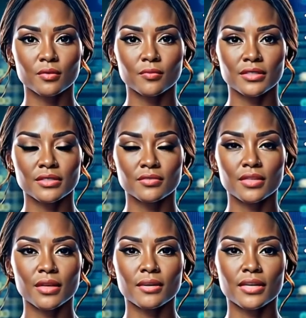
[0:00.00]
One
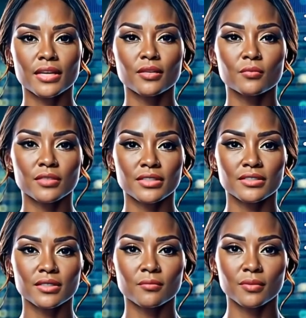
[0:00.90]
user,
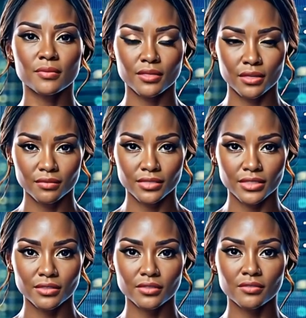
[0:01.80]
Tuchichukwu
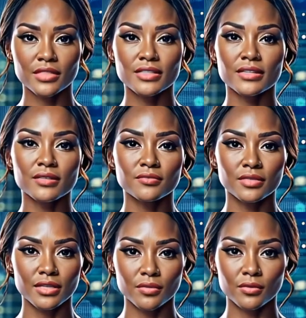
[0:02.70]
Biafra, countered
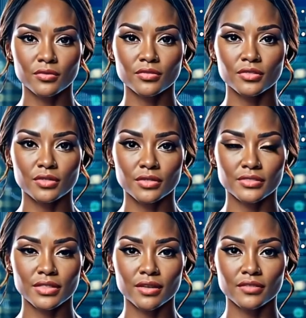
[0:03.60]
the statement by
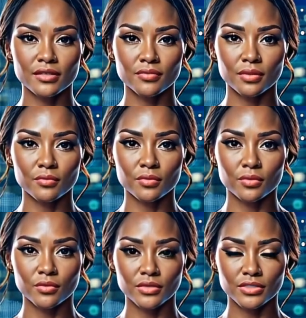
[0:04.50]
claiming,
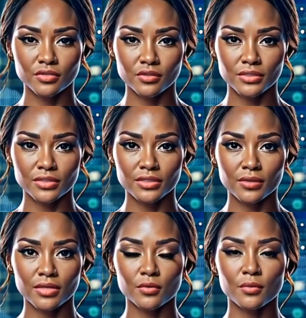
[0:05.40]
Biafra land is
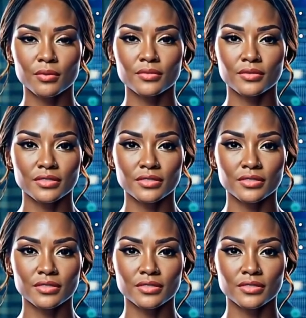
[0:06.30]
safe unless you